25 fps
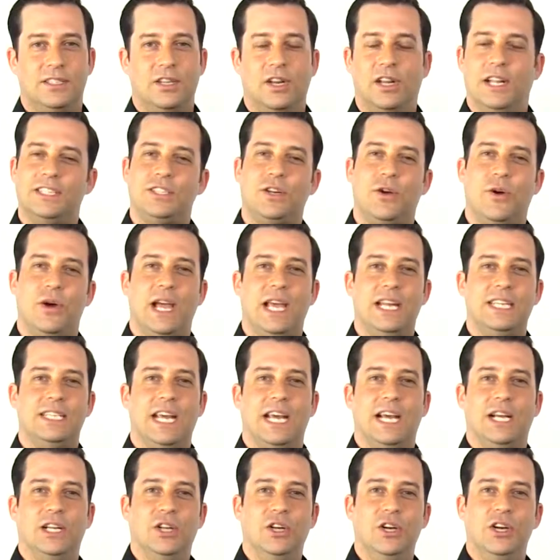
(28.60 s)
So let's go ahead and
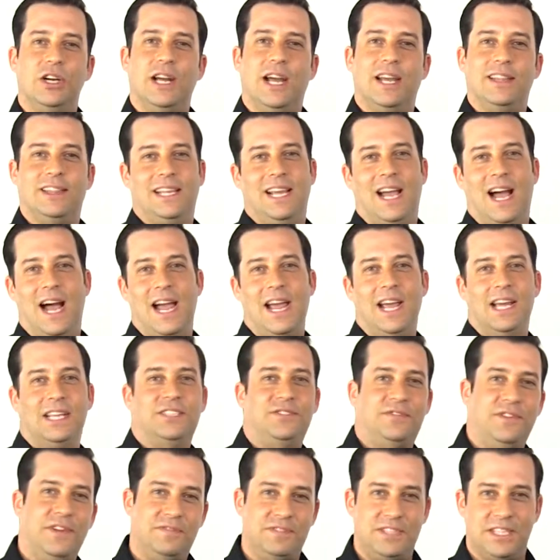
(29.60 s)
take a look at the
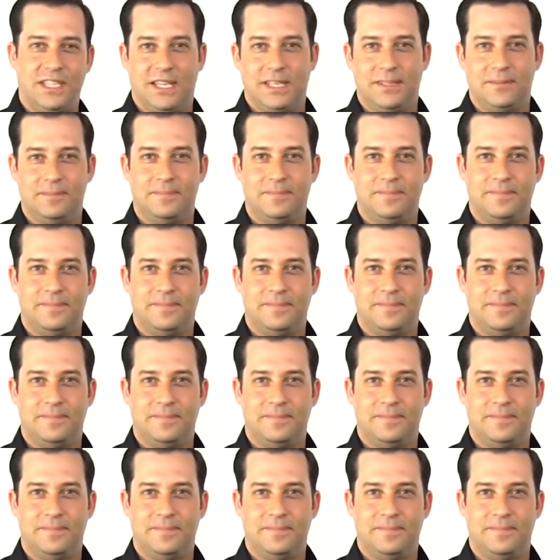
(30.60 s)
iX15.